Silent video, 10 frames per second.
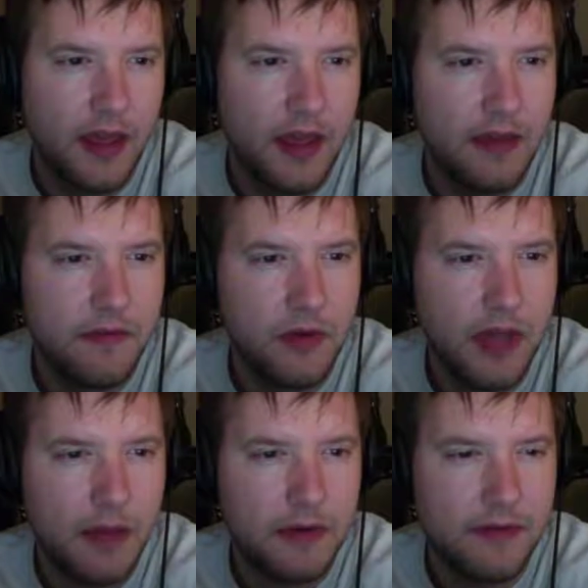If you
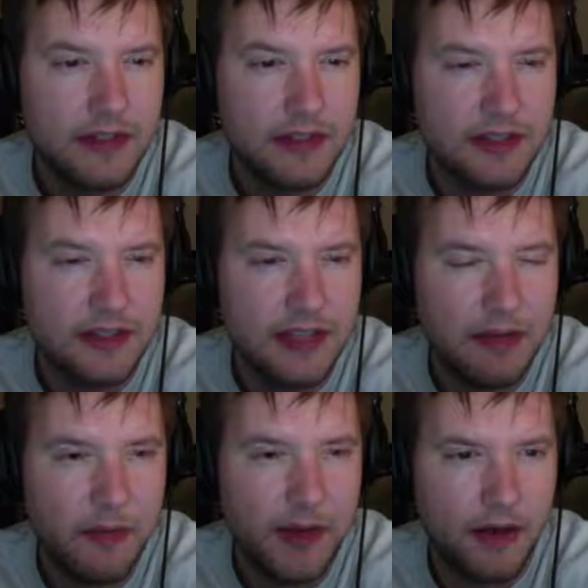kept investing the same
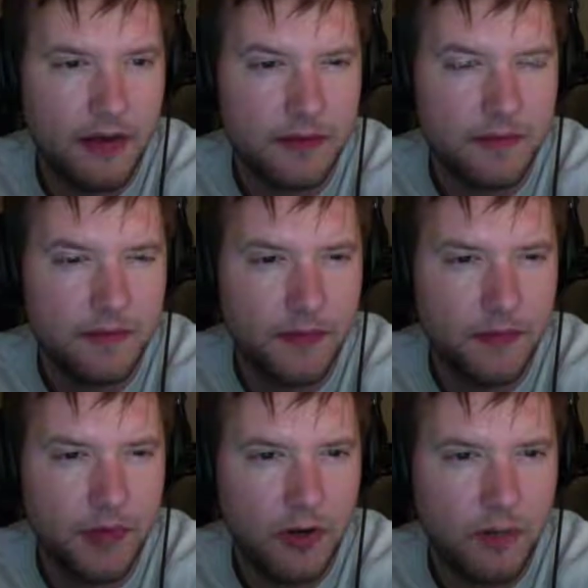amount
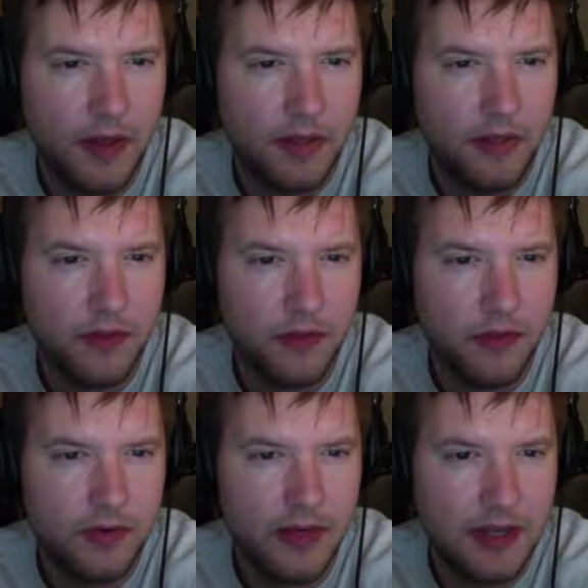per month through
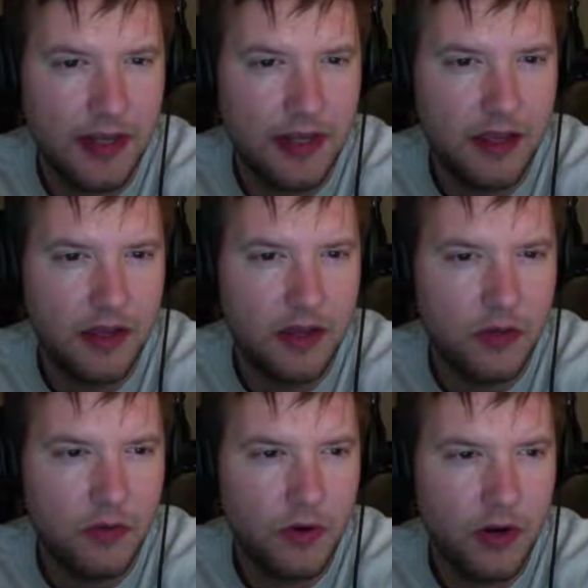today,
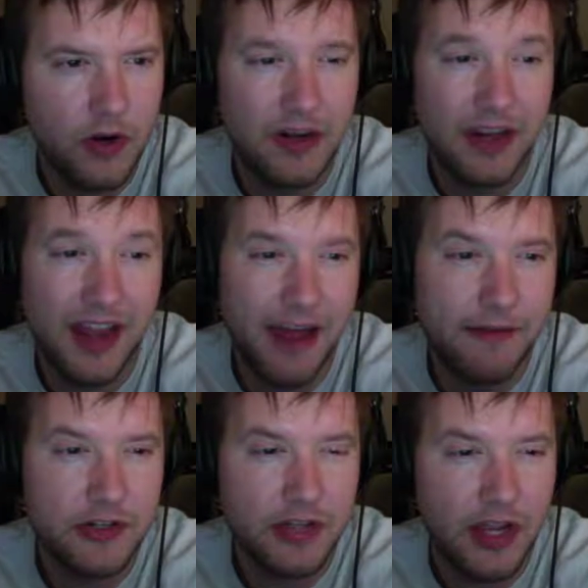you'd earn an
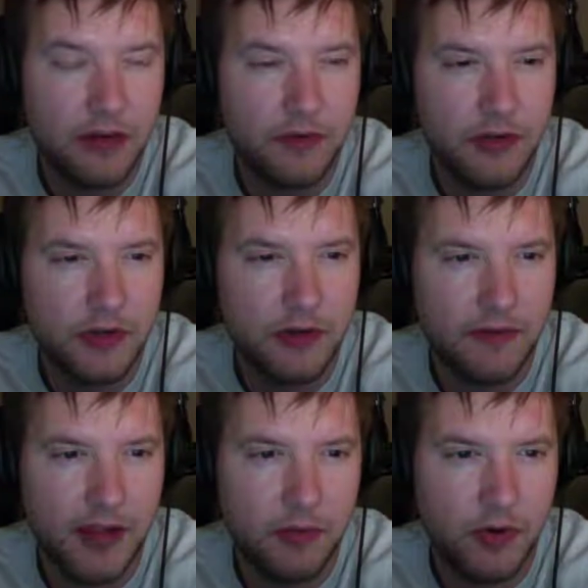average annual return of
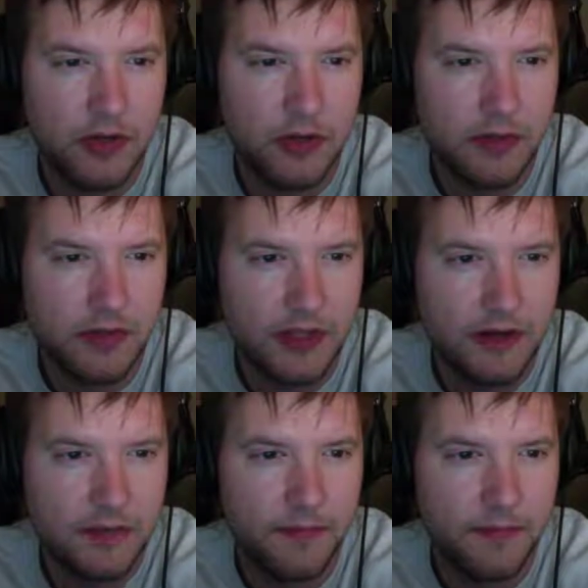9.2%.